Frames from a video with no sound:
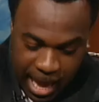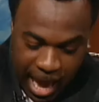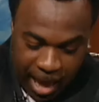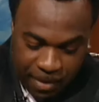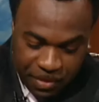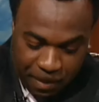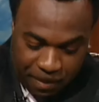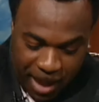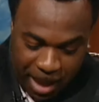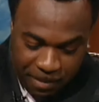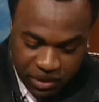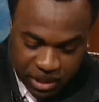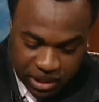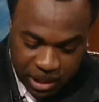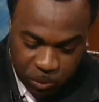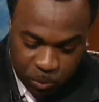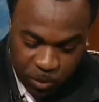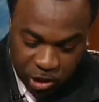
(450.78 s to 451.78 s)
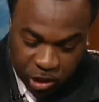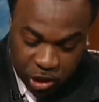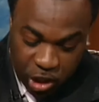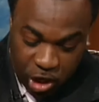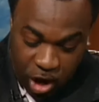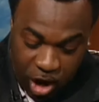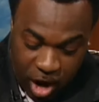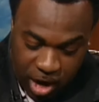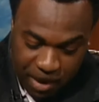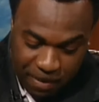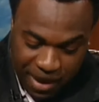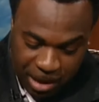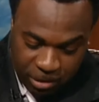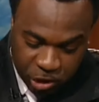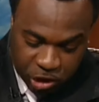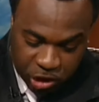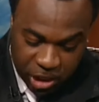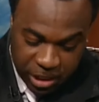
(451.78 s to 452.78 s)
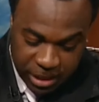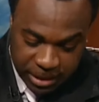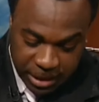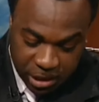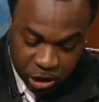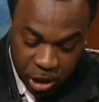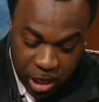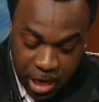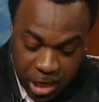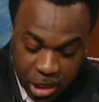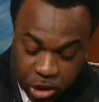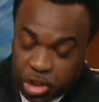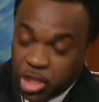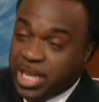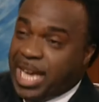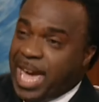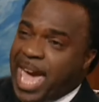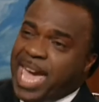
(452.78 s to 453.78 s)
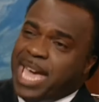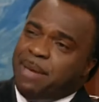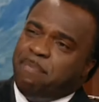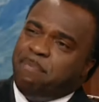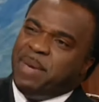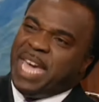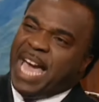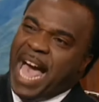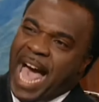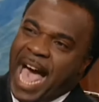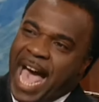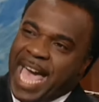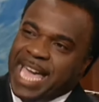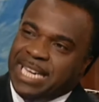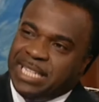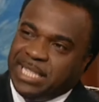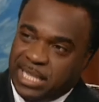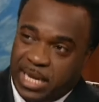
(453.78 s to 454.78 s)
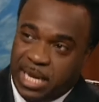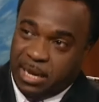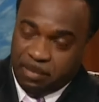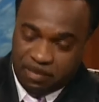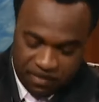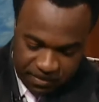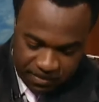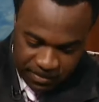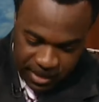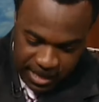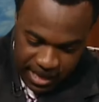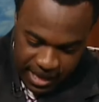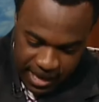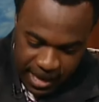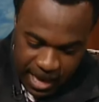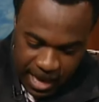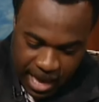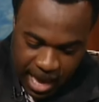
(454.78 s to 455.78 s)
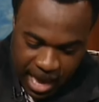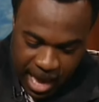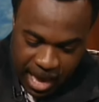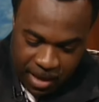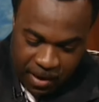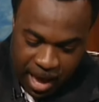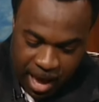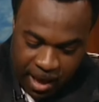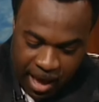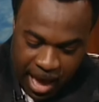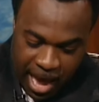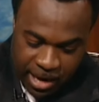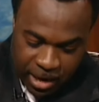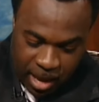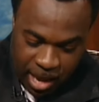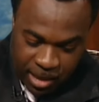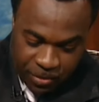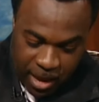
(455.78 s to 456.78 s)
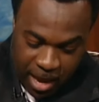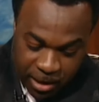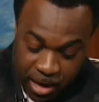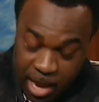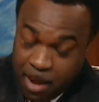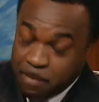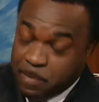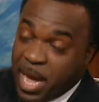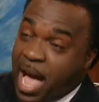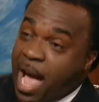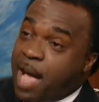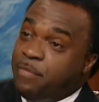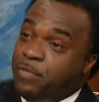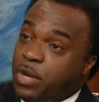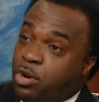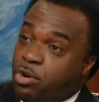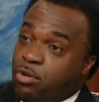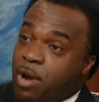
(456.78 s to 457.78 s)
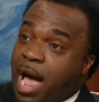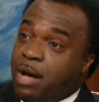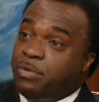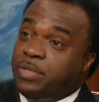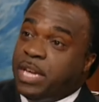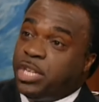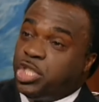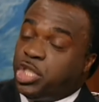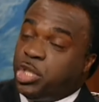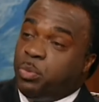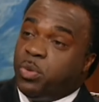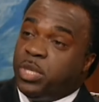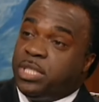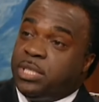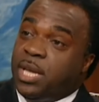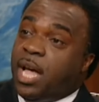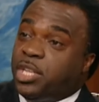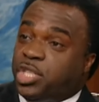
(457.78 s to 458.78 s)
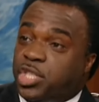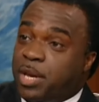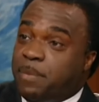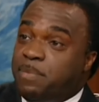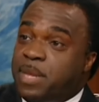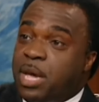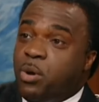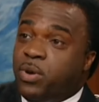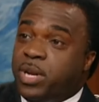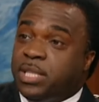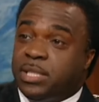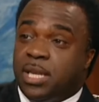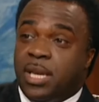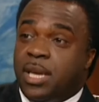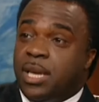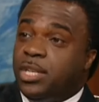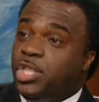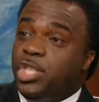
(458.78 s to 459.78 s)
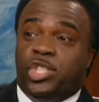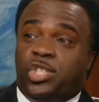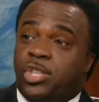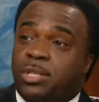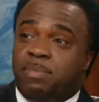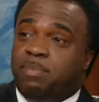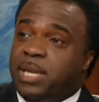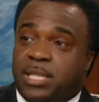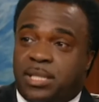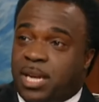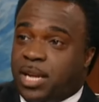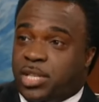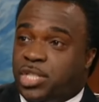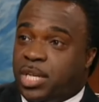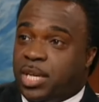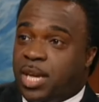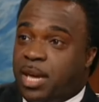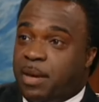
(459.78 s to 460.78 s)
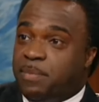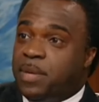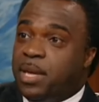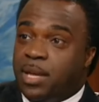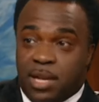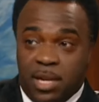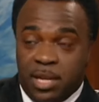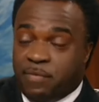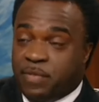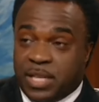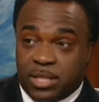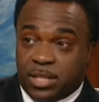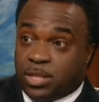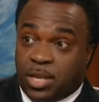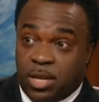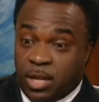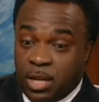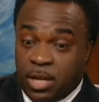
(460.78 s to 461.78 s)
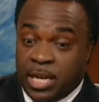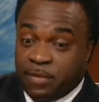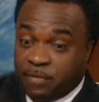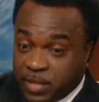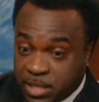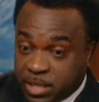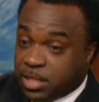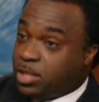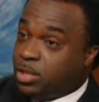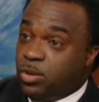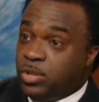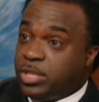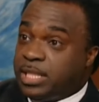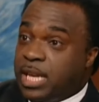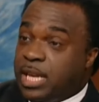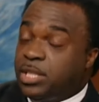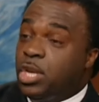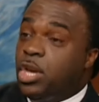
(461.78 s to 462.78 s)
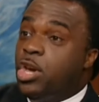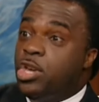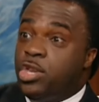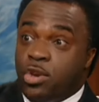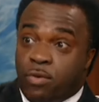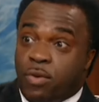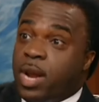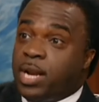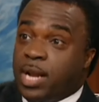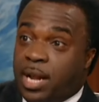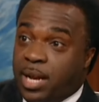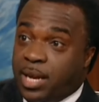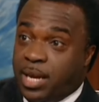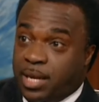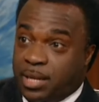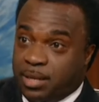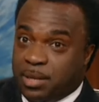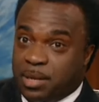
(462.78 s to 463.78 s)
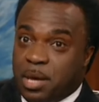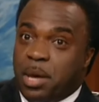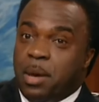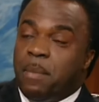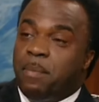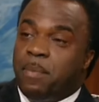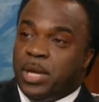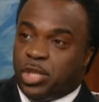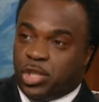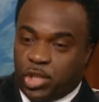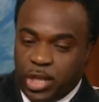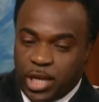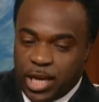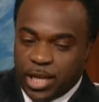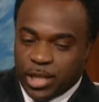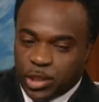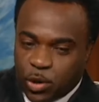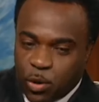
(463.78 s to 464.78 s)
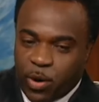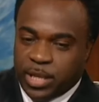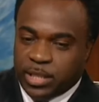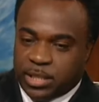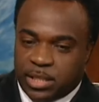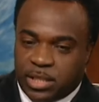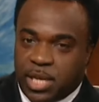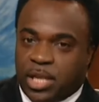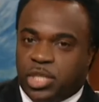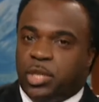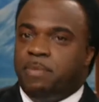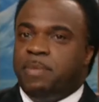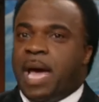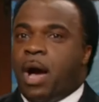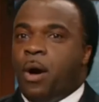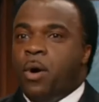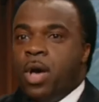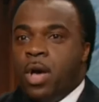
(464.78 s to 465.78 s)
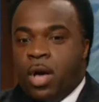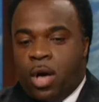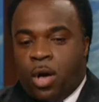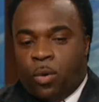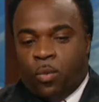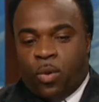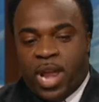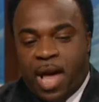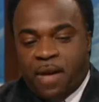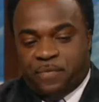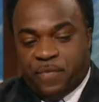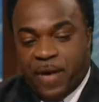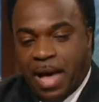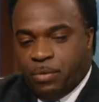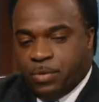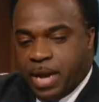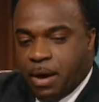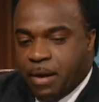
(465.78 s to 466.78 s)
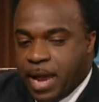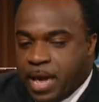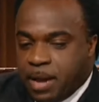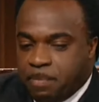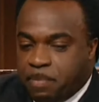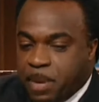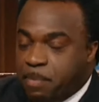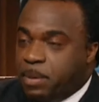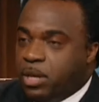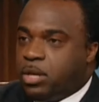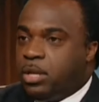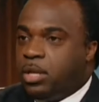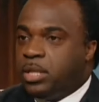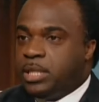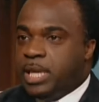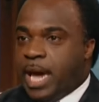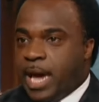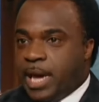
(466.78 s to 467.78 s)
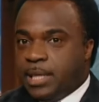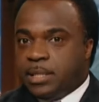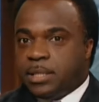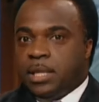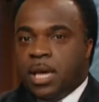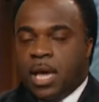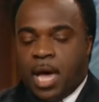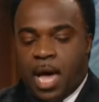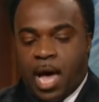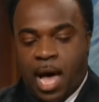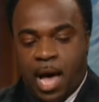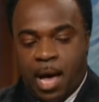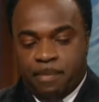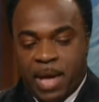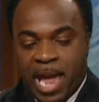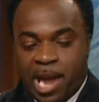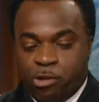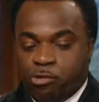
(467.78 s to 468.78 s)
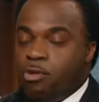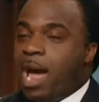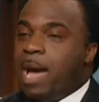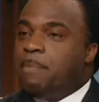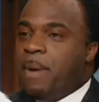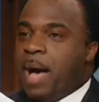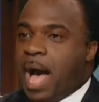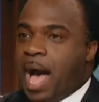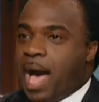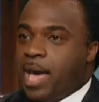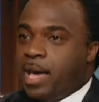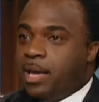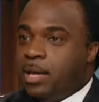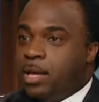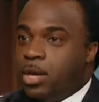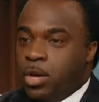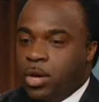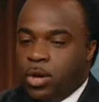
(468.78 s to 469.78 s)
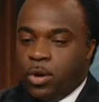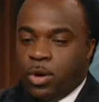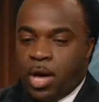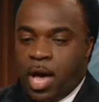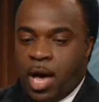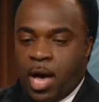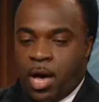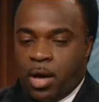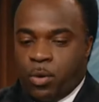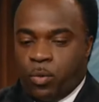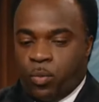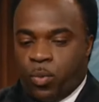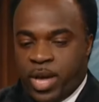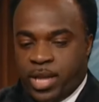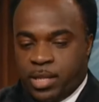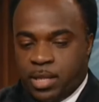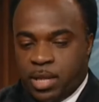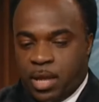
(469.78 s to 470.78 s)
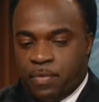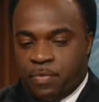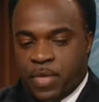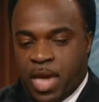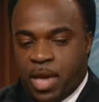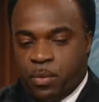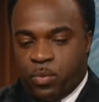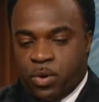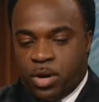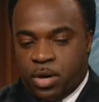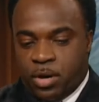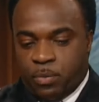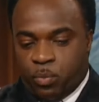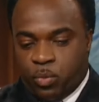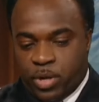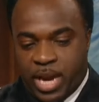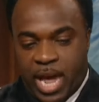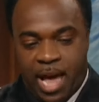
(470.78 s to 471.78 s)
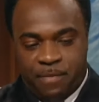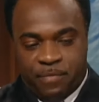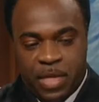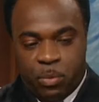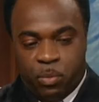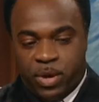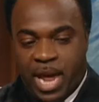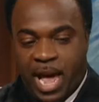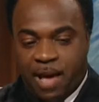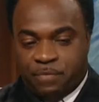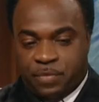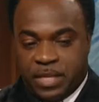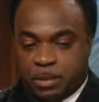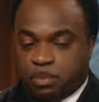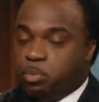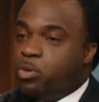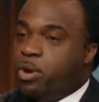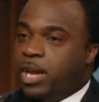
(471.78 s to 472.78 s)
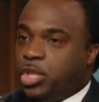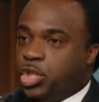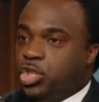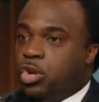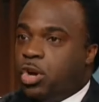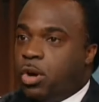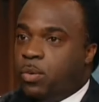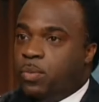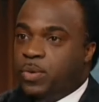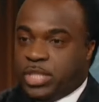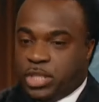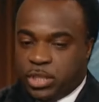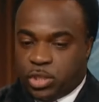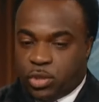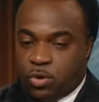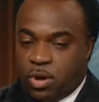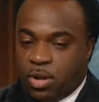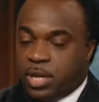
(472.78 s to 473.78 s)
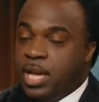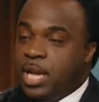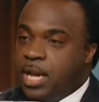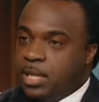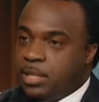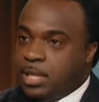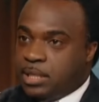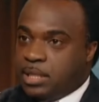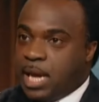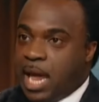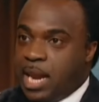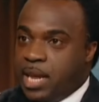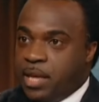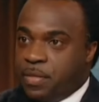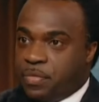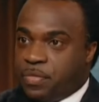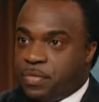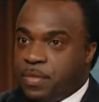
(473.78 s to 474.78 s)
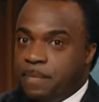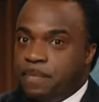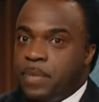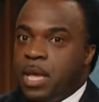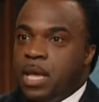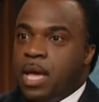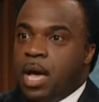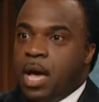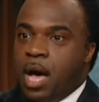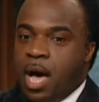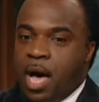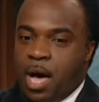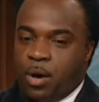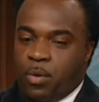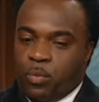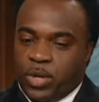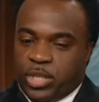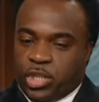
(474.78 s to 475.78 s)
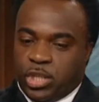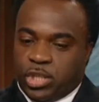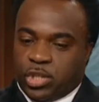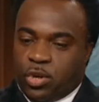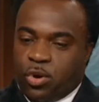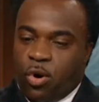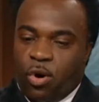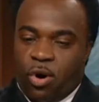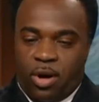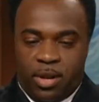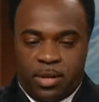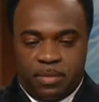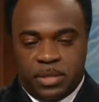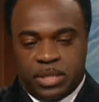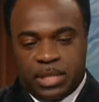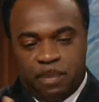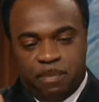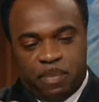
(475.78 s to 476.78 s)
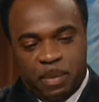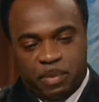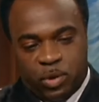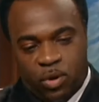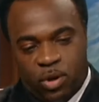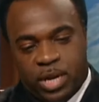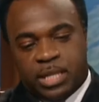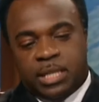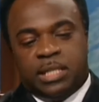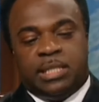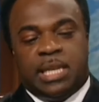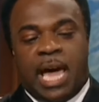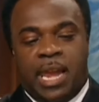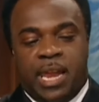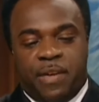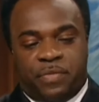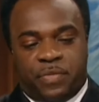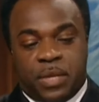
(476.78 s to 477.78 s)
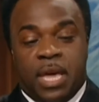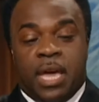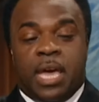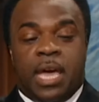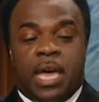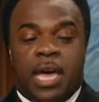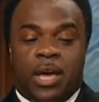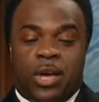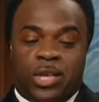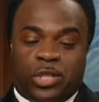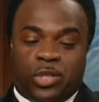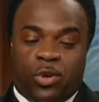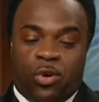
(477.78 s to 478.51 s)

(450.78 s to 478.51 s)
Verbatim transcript: And the Bible said when she heard about Jesus, she came behind him. Uh, uh, and, and, and, and, behind the crowd that she would touch him. Notice she shouldn't be touching him. Leviticus, Leviticus law says you're unclean, That's but right. she is going to touch him. Now, what I found out in biblical days, um, a rabbi. Uh, when they were, would have, they would have this prayer shawl, which is called the talith, uh, which is called, some people call it the talif, it's